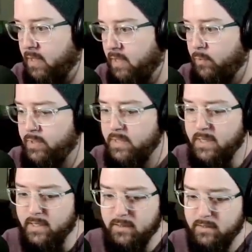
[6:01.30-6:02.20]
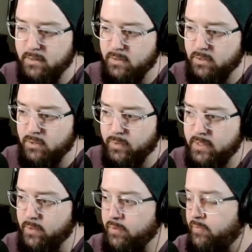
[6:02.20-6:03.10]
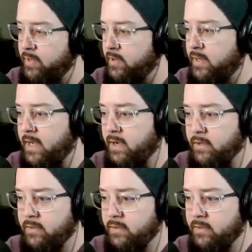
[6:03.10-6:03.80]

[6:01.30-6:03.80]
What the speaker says: We did it. We did it. We figured it out.